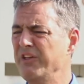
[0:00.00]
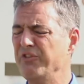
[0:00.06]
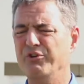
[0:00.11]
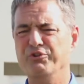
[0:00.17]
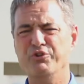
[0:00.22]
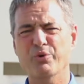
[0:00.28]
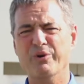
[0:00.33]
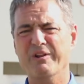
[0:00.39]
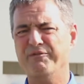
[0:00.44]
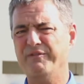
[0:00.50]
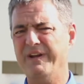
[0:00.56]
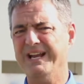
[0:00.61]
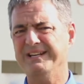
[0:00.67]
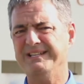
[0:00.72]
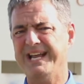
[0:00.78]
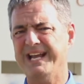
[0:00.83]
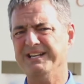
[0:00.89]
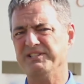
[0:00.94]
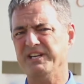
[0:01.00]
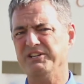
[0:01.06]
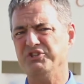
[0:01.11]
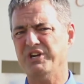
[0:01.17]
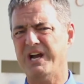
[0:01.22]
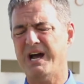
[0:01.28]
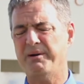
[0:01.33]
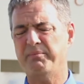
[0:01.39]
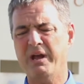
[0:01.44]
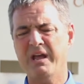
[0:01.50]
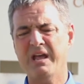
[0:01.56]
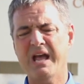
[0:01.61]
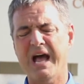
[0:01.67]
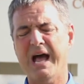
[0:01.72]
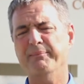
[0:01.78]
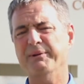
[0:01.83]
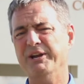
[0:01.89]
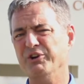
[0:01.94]
They're doing a fantastic job.
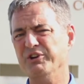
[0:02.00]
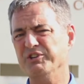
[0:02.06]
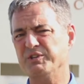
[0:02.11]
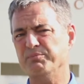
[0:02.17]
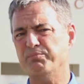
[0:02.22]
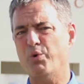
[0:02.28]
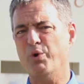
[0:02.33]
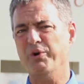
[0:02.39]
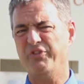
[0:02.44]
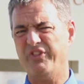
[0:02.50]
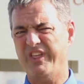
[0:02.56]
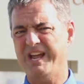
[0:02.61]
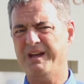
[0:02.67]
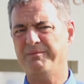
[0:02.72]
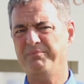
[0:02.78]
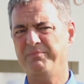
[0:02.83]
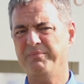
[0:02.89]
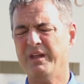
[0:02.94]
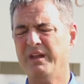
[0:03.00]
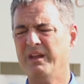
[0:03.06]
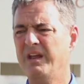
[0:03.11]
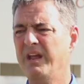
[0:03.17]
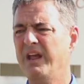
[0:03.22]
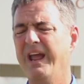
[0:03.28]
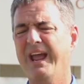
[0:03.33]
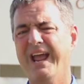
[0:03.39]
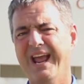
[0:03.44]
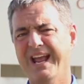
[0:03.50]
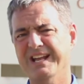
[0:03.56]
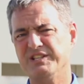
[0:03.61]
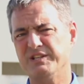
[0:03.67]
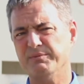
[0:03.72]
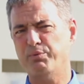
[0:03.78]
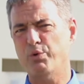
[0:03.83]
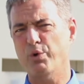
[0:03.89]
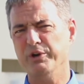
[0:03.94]
I'm here to support them and
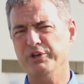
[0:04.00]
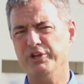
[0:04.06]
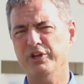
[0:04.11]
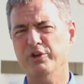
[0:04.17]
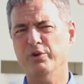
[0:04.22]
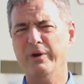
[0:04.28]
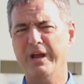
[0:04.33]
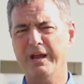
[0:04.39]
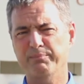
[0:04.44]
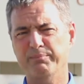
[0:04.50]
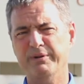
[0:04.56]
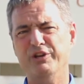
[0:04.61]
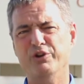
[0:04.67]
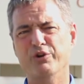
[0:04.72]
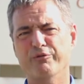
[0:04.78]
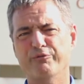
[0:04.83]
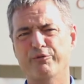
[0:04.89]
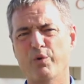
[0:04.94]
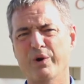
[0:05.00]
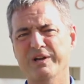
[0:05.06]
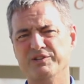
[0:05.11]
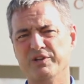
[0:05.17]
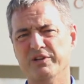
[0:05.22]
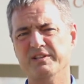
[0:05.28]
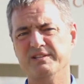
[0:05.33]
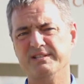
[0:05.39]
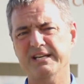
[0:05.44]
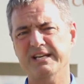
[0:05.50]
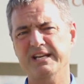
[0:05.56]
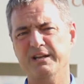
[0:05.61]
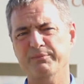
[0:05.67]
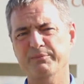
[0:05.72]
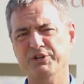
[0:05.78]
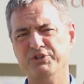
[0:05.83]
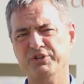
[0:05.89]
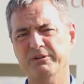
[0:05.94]
support you and be your voice on the City
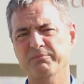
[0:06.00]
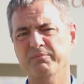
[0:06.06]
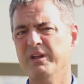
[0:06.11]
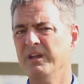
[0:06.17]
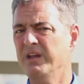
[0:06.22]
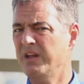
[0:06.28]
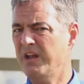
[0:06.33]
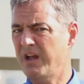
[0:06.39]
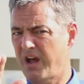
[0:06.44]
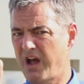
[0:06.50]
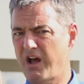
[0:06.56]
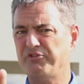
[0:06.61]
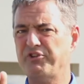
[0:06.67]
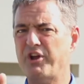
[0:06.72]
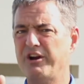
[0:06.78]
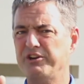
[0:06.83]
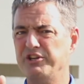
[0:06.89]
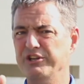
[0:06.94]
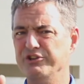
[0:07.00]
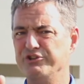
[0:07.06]
Commission. I'll talk to